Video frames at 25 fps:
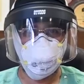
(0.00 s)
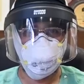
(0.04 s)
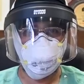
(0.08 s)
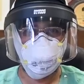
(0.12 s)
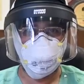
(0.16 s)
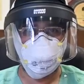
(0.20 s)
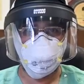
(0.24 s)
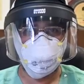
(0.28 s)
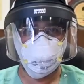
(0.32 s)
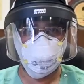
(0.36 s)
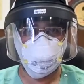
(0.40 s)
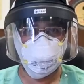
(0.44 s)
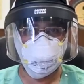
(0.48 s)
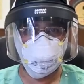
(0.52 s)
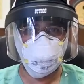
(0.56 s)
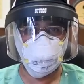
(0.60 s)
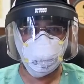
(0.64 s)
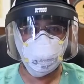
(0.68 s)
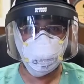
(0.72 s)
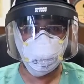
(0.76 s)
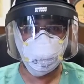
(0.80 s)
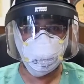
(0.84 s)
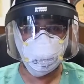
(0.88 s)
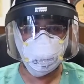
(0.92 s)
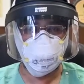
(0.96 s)
all
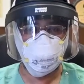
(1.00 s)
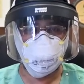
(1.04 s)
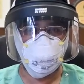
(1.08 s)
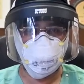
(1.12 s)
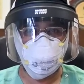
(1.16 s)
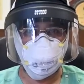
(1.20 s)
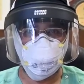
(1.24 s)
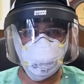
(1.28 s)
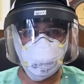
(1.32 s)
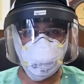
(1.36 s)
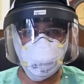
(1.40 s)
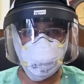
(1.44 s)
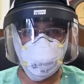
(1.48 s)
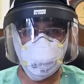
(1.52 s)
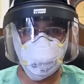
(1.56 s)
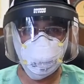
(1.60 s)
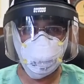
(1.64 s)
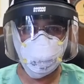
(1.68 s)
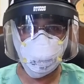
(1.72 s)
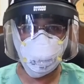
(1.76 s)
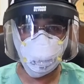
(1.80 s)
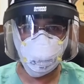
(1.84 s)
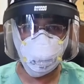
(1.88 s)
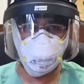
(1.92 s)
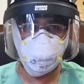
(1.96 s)
Sikhs who have a
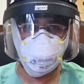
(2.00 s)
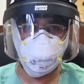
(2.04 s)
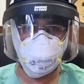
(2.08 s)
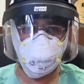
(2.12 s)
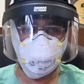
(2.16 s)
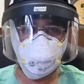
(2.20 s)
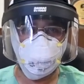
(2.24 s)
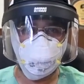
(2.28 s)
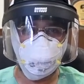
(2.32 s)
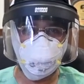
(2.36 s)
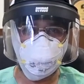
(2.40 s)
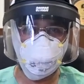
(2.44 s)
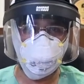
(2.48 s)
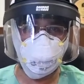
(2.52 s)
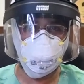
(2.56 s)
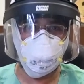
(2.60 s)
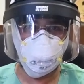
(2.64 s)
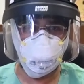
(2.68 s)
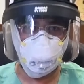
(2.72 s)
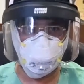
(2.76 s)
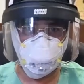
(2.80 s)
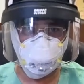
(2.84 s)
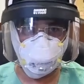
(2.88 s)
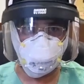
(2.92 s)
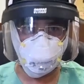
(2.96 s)
beard and who have a
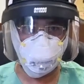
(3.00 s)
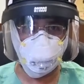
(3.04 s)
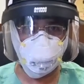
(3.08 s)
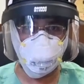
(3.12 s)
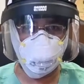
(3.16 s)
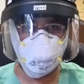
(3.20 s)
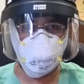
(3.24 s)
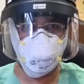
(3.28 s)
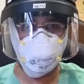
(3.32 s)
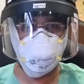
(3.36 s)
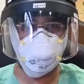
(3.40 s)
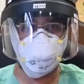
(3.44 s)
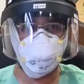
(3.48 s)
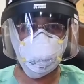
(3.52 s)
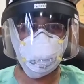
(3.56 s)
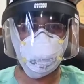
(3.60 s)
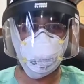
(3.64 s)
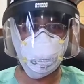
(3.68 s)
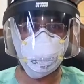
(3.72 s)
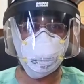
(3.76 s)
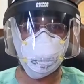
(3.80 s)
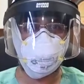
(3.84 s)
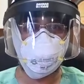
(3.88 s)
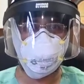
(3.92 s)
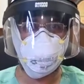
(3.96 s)
turban.
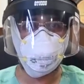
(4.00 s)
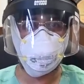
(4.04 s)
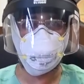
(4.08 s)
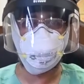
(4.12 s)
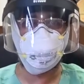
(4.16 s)
It's